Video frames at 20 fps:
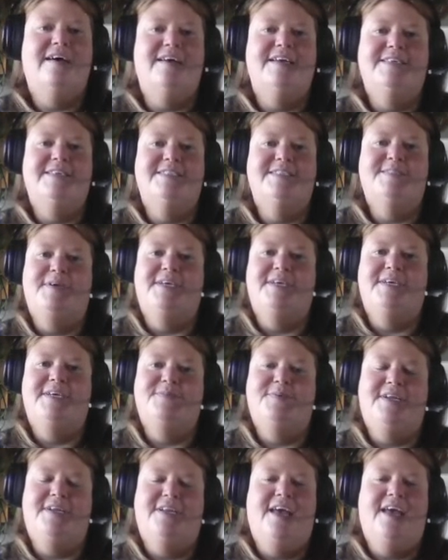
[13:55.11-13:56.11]
It explains
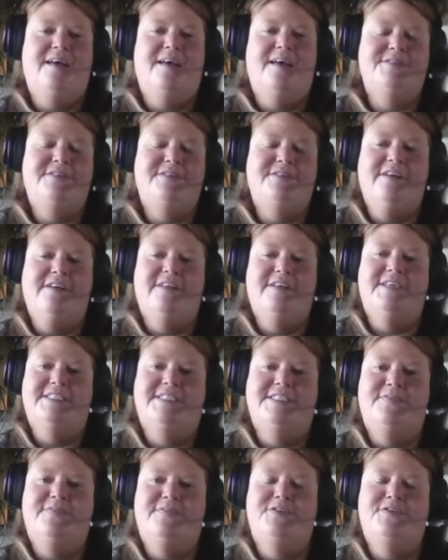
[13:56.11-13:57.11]
what an abstract
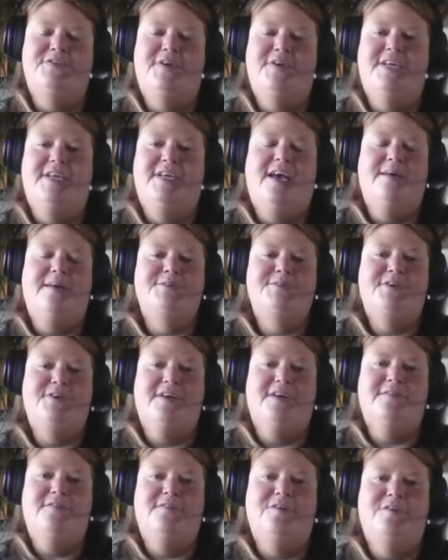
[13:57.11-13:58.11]
is if you're doing an
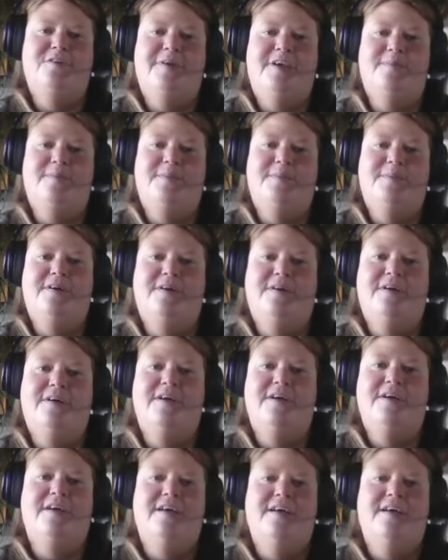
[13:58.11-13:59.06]
abstract for a paper.